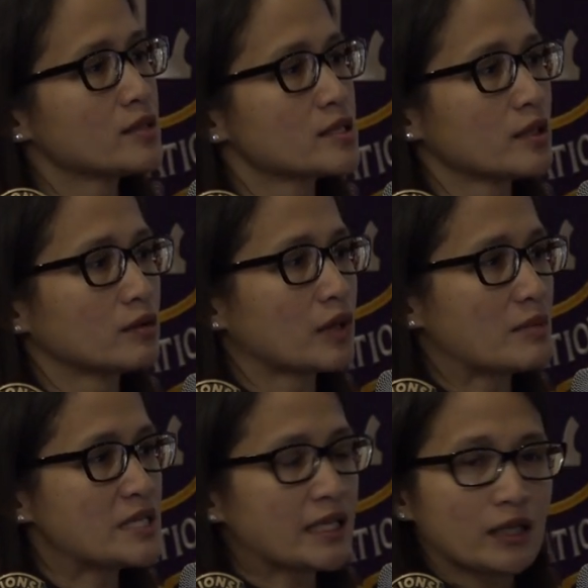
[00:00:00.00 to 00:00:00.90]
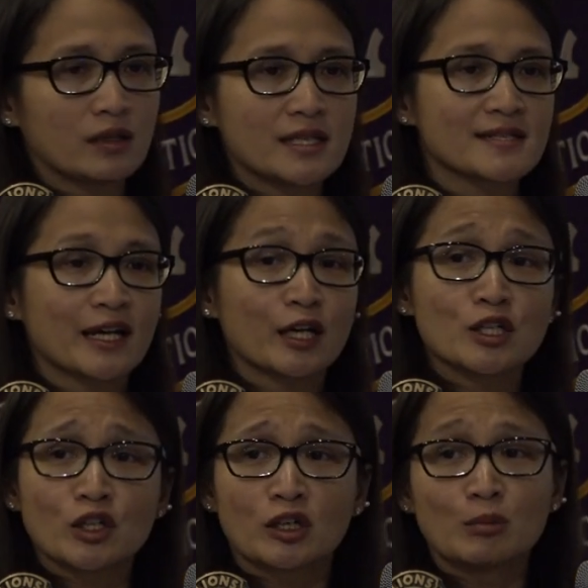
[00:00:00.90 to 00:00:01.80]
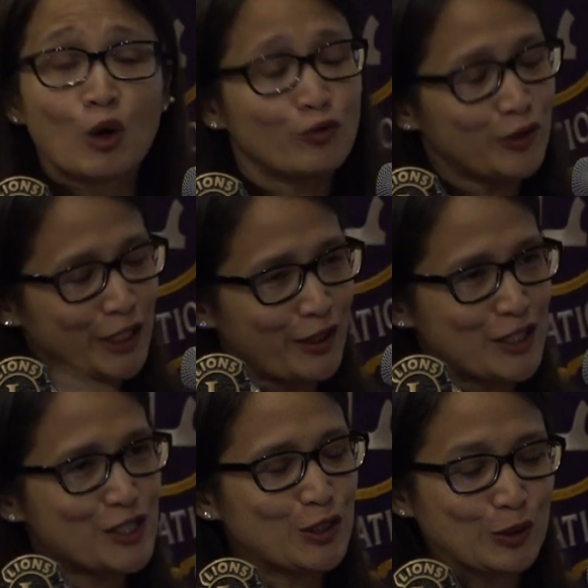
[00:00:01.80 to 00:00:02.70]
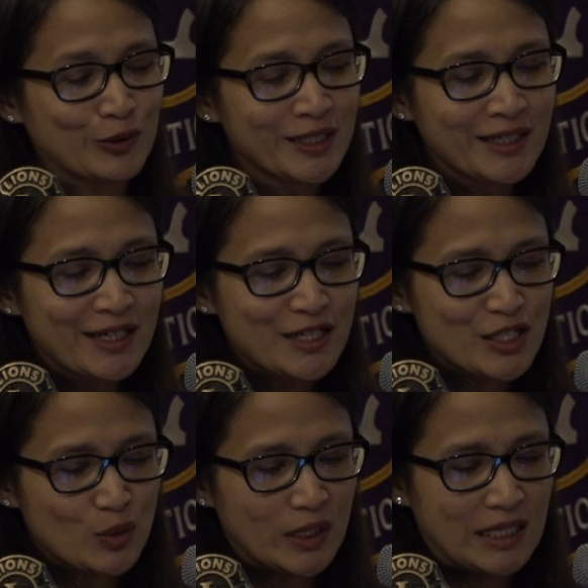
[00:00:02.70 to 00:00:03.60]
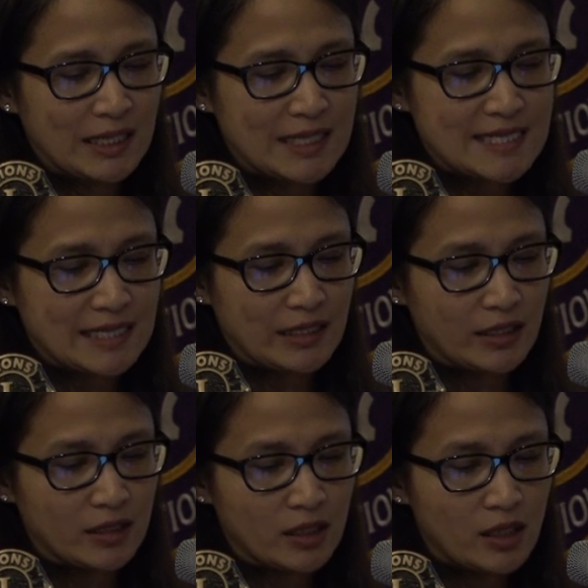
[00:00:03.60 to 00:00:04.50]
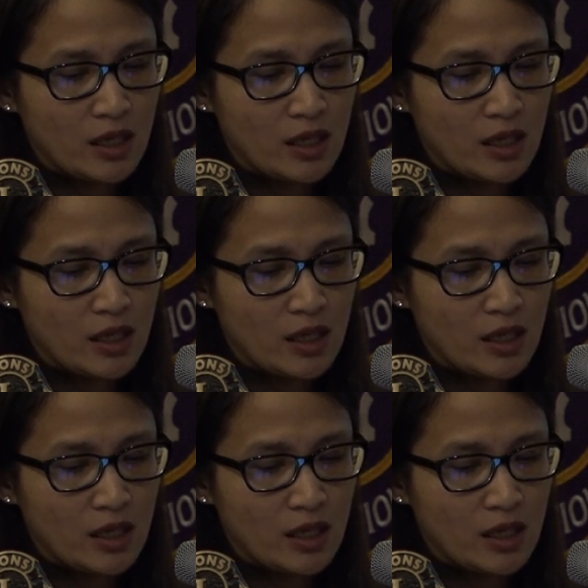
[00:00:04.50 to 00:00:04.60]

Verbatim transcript: so I'm taking on a second term, hopefully onto to 2019.